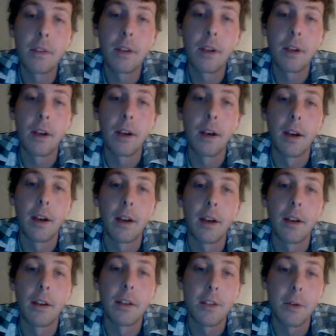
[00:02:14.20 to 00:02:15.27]

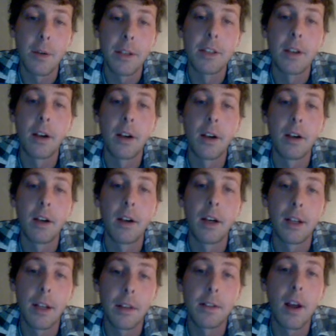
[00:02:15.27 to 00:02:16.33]
So I saw
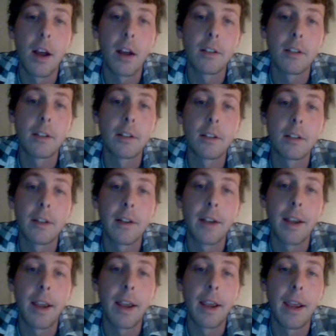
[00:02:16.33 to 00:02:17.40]
another doctor,
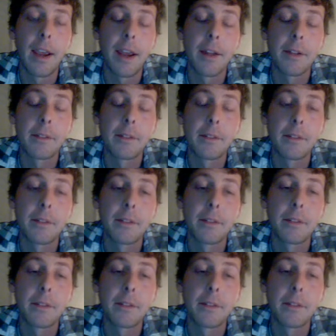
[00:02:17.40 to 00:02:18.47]
and
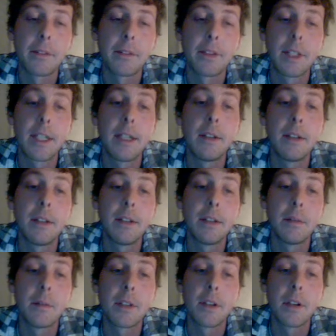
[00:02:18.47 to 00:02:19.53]

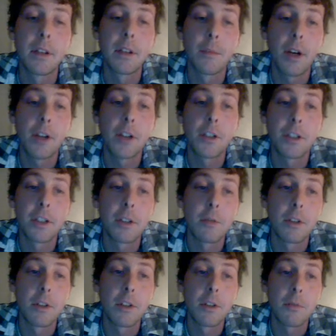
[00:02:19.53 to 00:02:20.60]
he was under the impression it
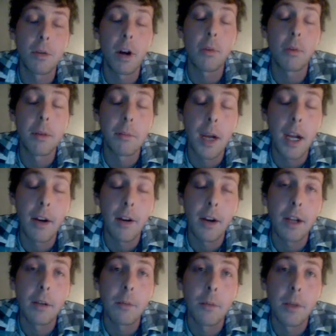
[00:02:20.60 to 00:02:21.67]
was probably a
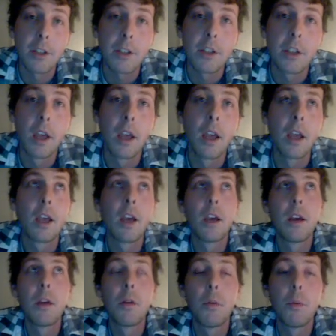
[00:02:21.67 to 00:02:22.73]
migraine, which
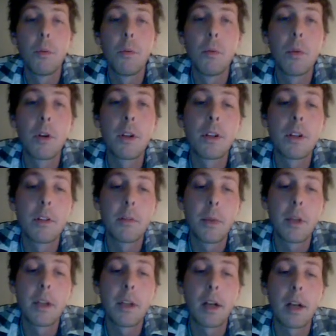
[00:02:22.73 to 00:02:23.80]
wouldn't have
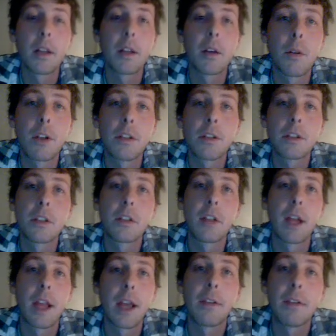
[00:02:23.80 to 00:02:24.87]
been out of the question.
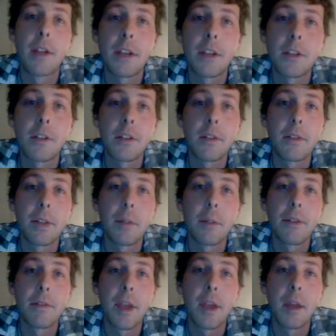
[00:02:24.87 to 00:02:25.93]
I have a history of it in
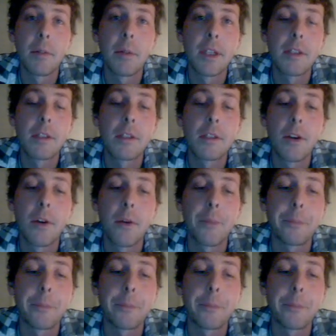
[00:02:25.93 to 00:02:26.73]
my family, so